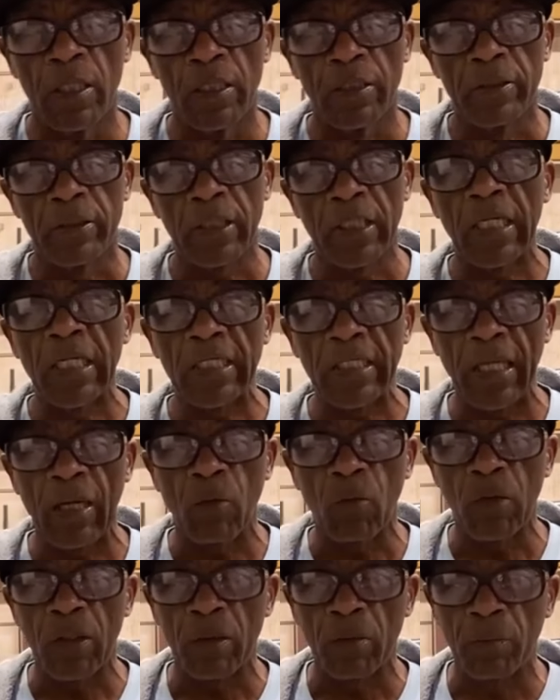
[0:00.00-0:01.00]
get
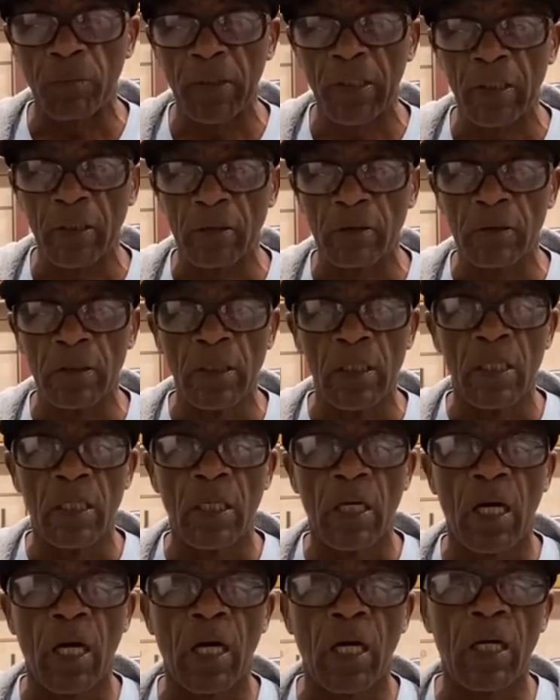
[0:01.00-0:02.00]
that wheel built.
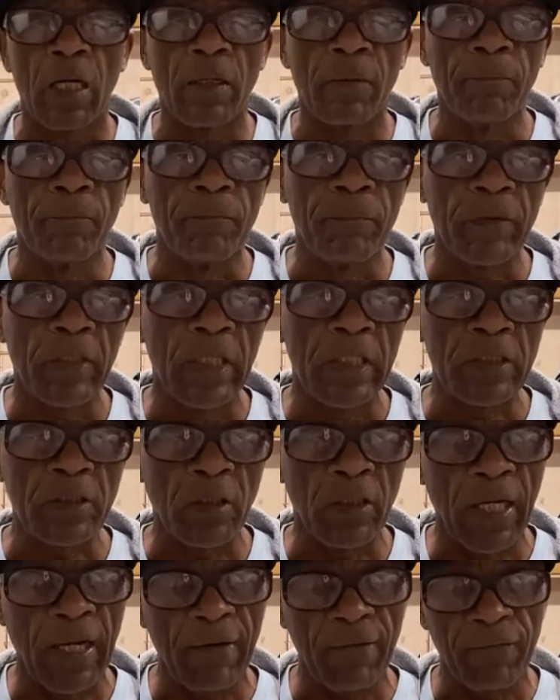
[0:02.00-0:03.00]
It's
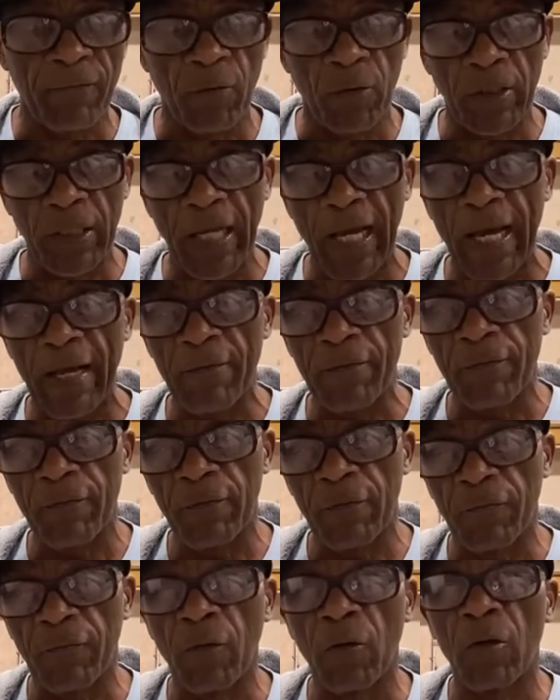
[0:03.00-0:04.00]
going to have 4 and
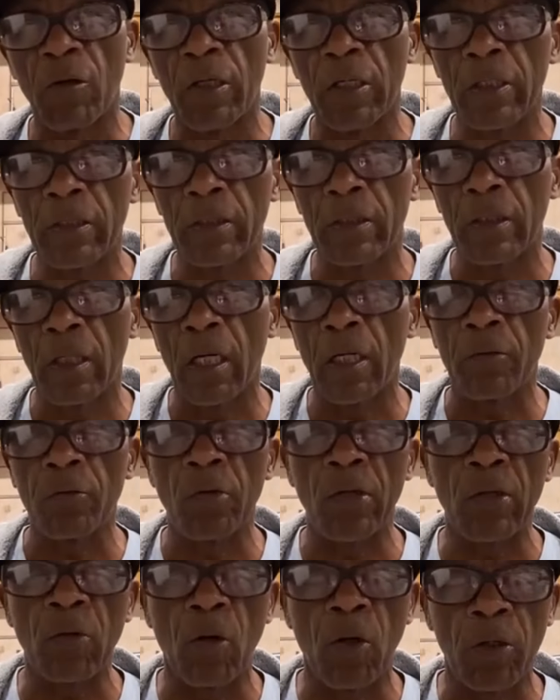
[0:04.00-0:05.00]

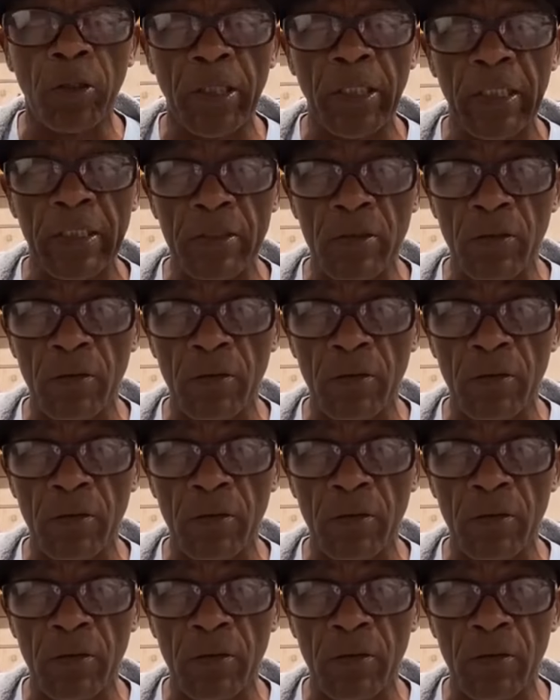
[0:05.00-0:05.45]
3/4 inch